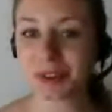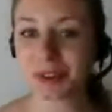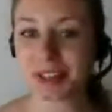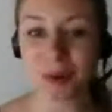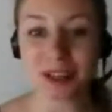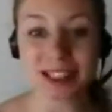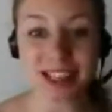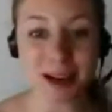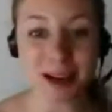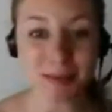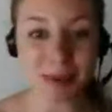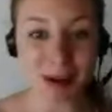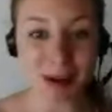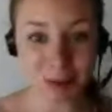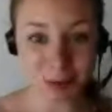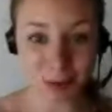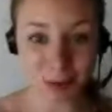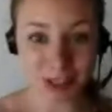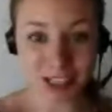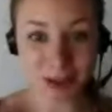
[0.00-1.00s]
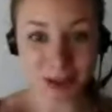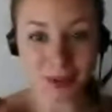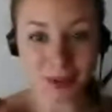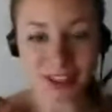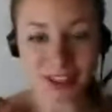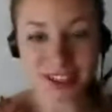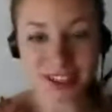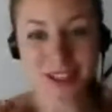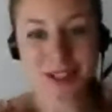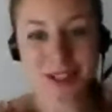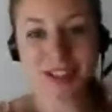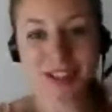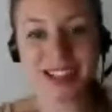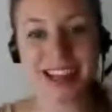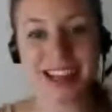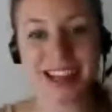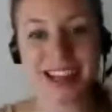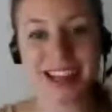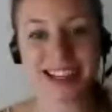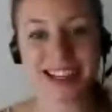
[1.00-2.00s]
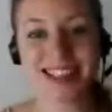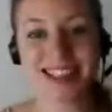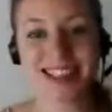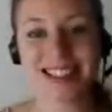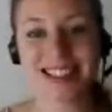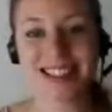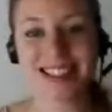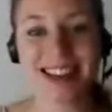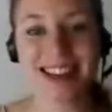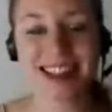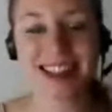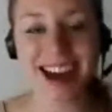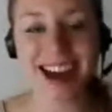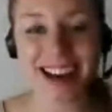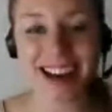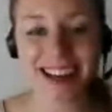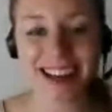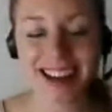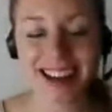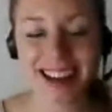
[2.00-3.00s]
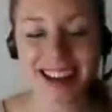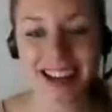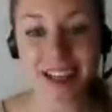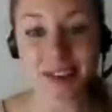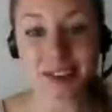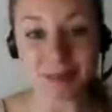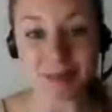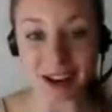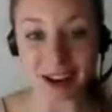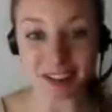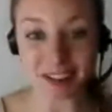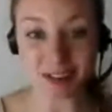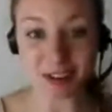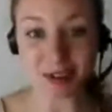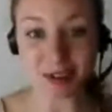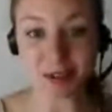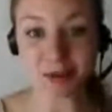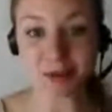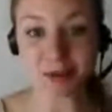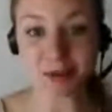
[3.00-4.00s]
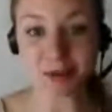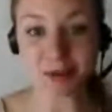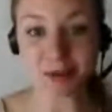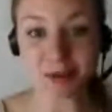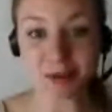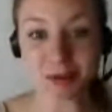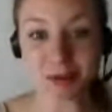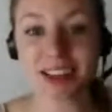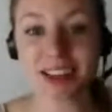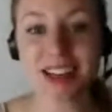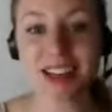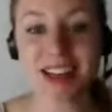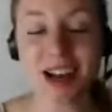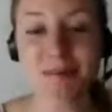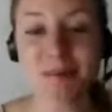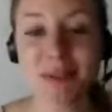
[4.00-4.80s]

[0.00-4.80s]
One time I was working with a student and he said that his microphone wasn't working,